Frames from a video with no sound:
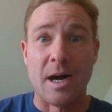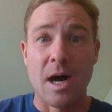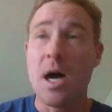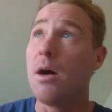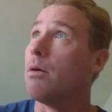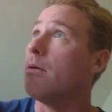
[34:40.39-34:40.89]

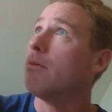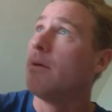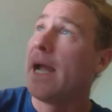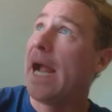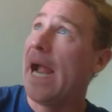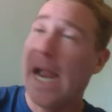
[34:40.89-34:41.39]
oh,
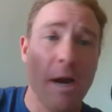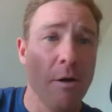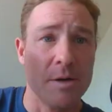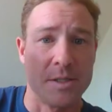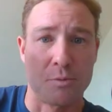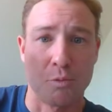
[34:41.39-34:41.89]
air
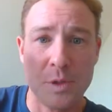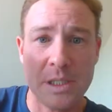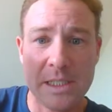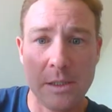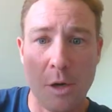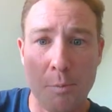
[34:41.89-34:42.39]
is
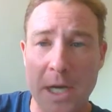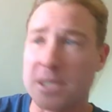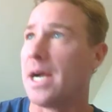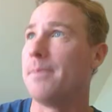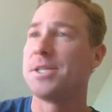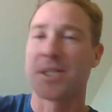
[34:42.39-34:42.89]
really low pressure.
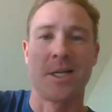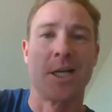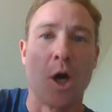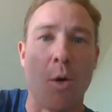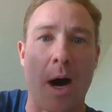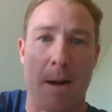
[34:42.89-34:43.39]
I'm just going to
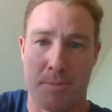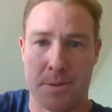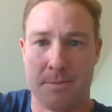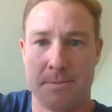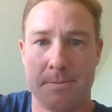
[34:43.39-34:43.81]
go up.